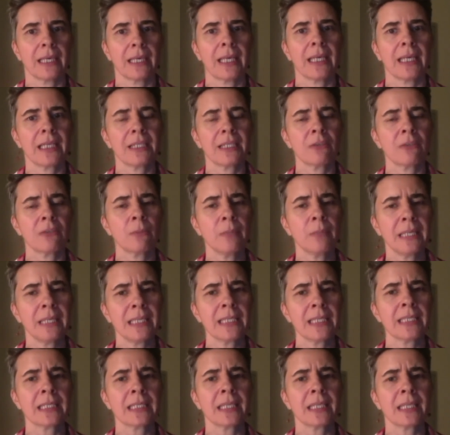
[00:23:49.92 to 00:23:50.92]
It
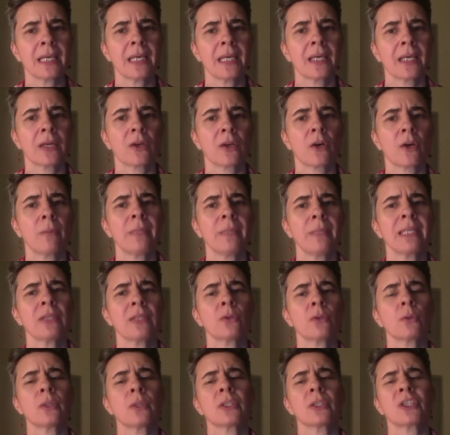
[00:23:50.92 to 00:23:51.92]
means coming
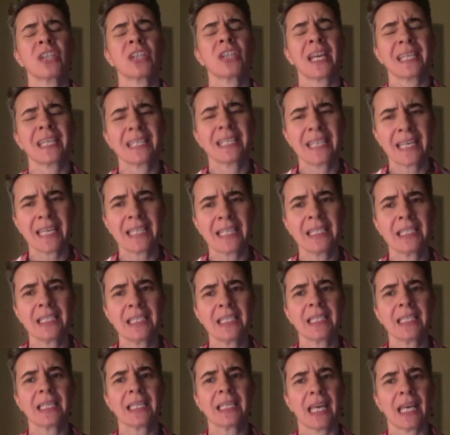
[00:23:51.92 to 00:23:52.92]
to a
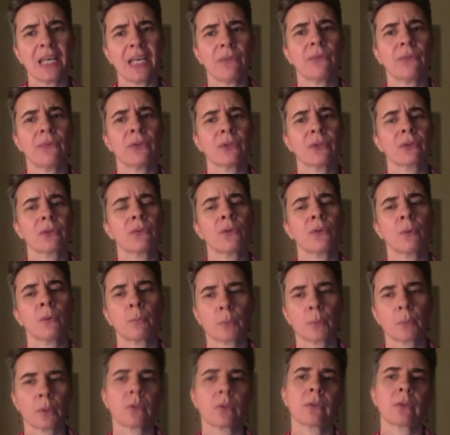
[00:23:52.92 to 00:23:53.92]
gigantic effort for
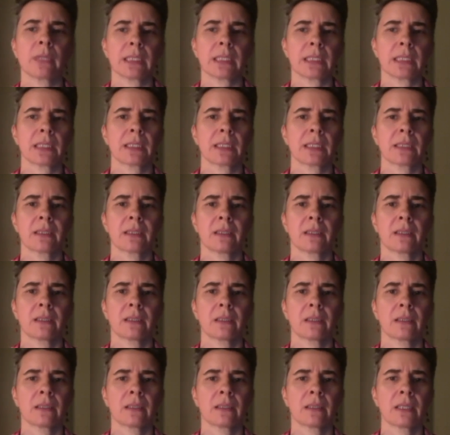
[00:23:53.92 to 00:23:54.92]
progress.
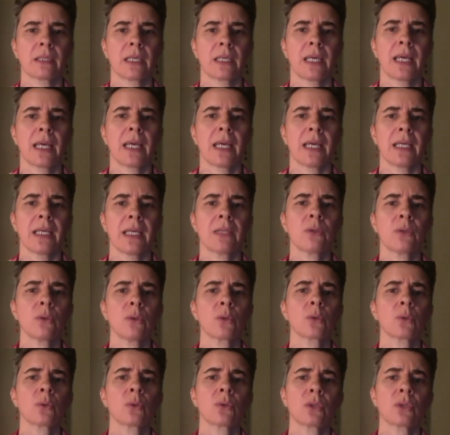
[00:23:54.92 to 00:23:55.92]
And
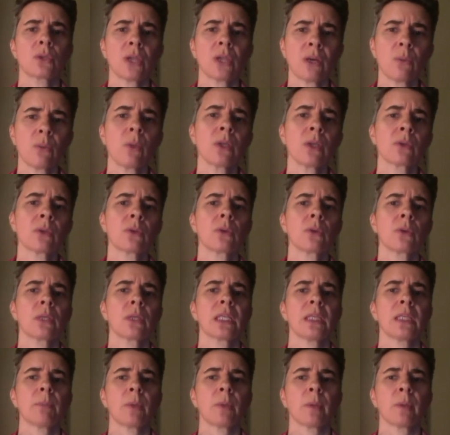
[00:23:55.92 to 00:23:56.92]
those who don't want to
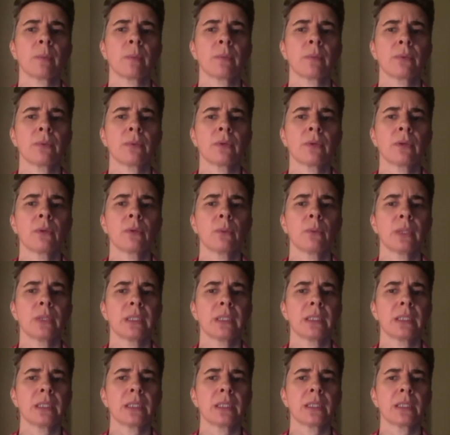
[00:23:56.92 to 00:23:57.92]
keep up with
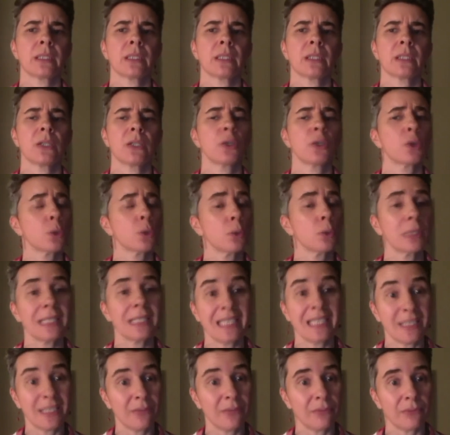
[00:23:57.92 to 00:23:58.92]
it should
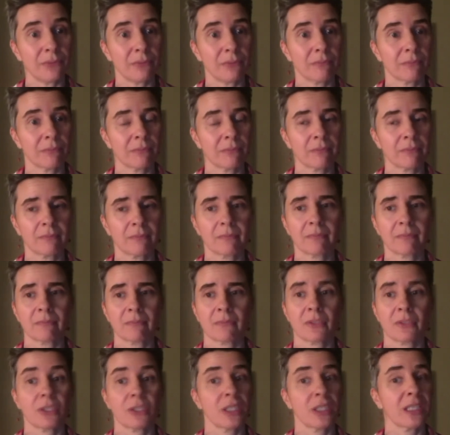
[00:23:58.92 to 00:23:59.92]
leave.
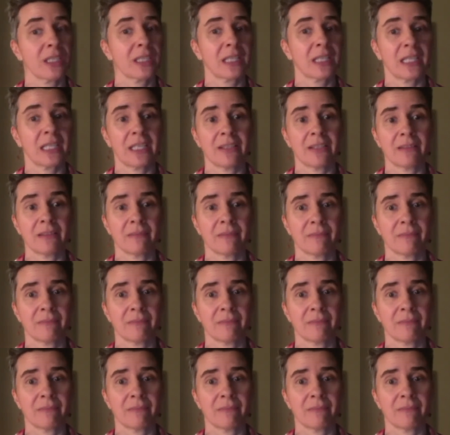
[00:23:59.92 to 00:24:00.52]
She's clear.